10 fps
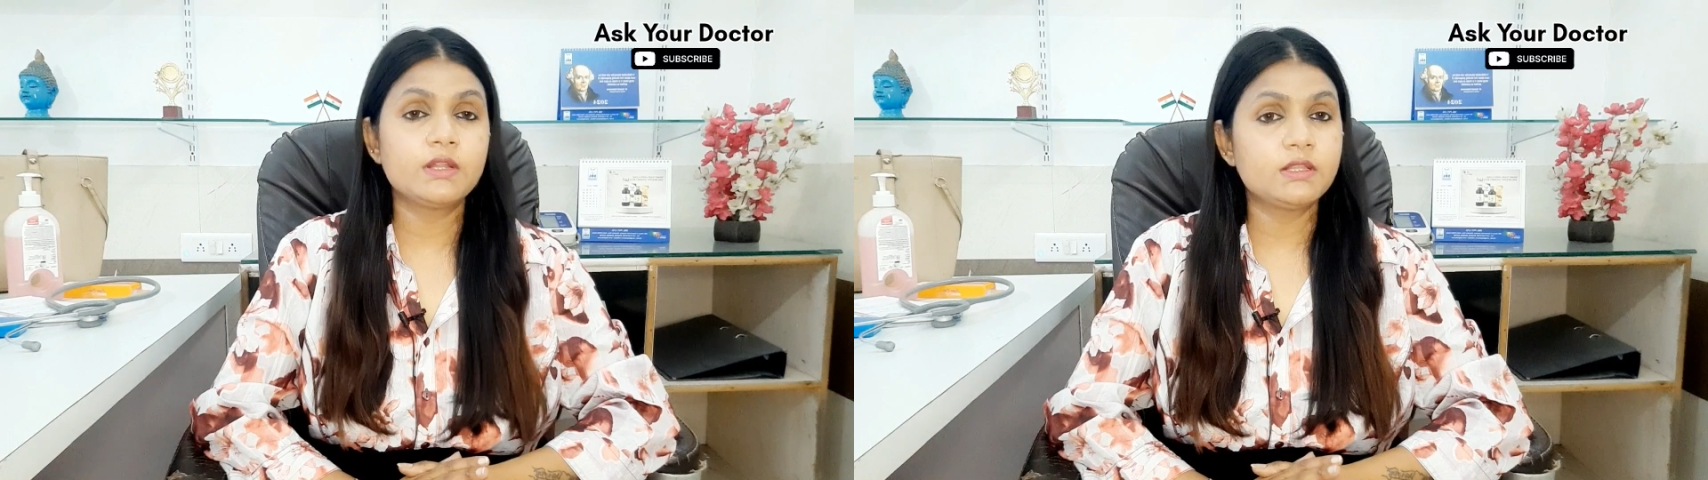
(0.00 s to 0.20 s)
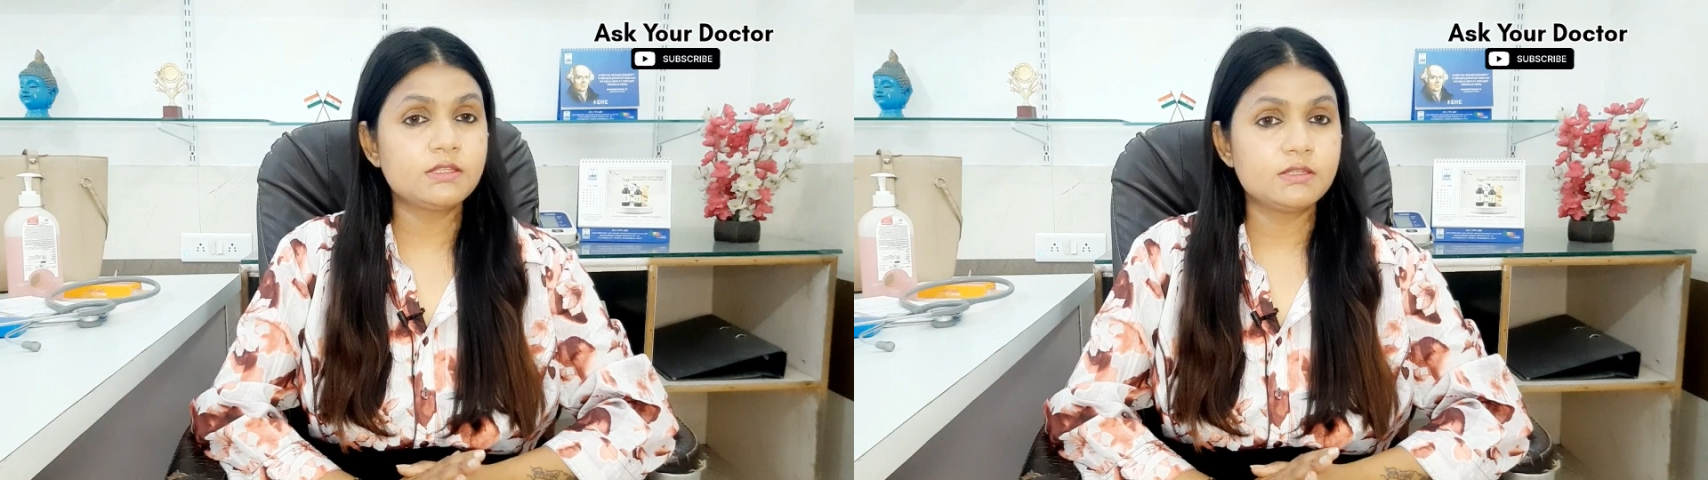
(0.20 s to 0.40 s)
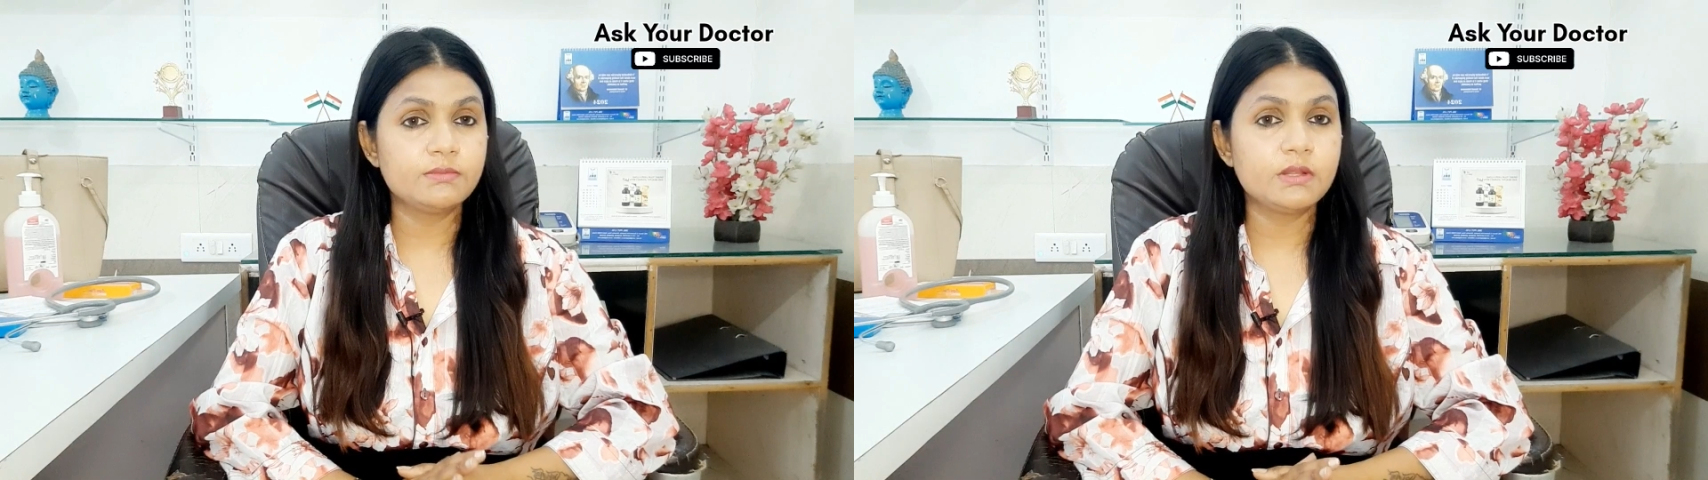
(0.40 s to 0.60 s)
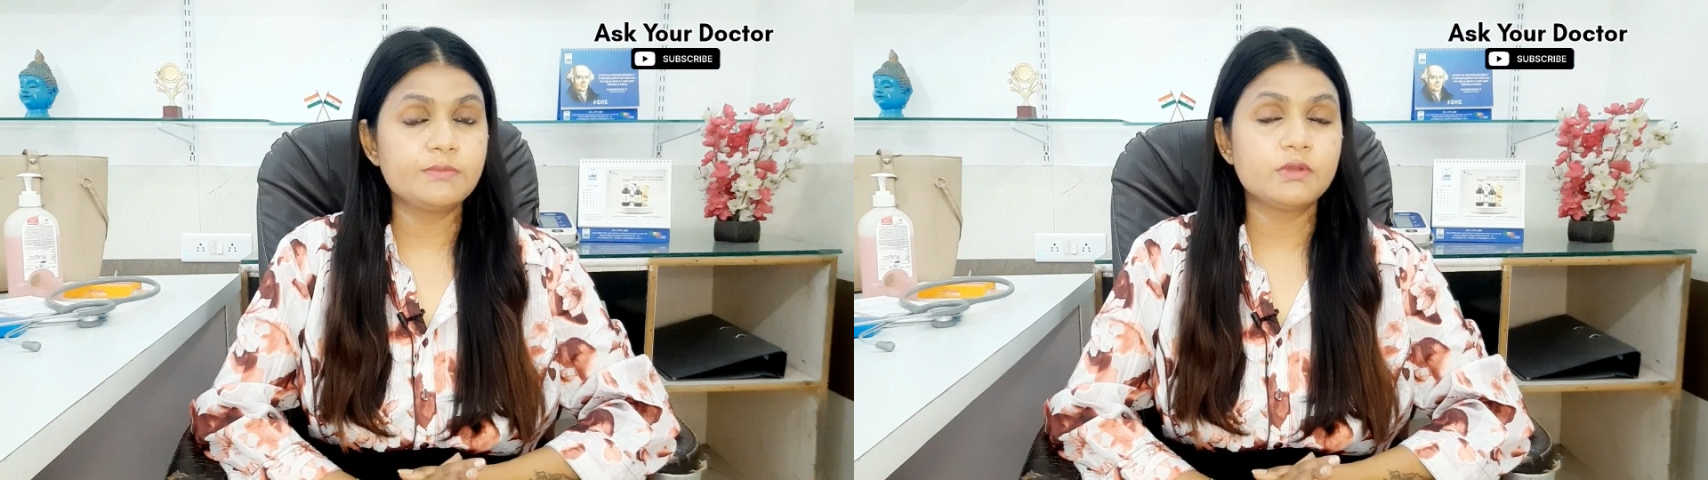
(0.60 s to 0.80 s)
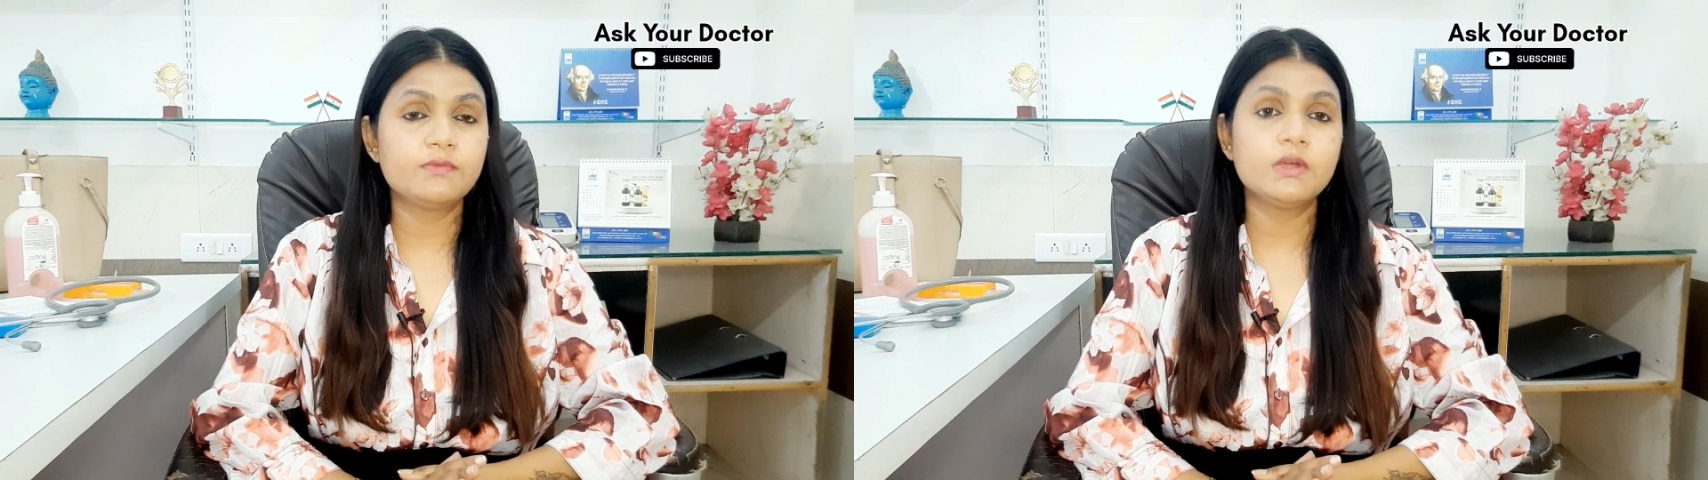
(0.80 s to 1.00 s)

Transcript: what are the symptoms of